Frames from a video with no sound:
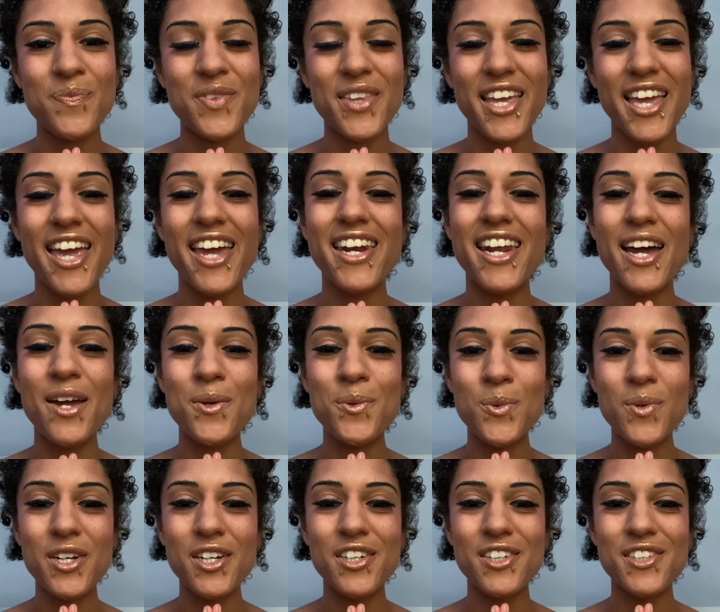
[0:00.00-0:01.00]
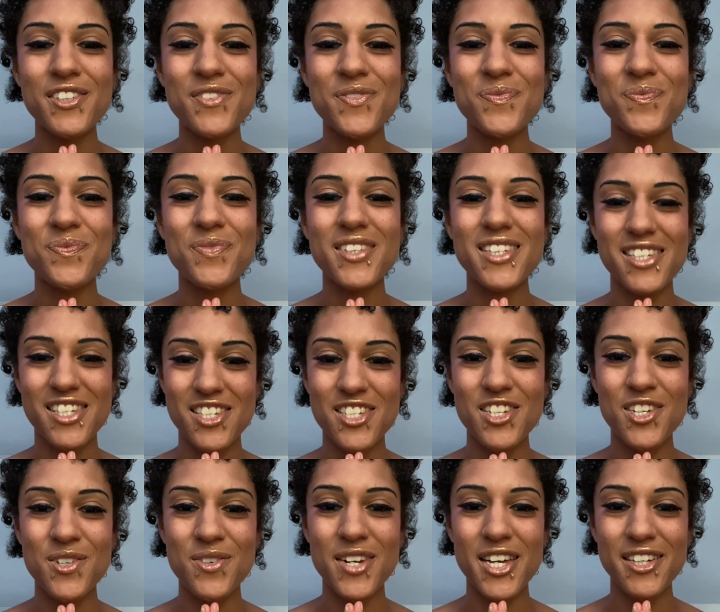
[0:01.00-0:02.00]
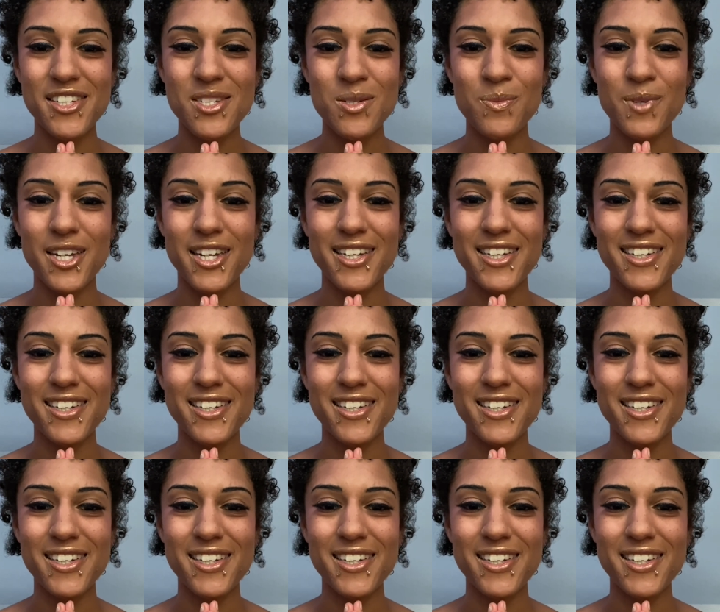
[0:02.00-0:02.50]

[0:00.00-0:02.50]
and I will see you next week.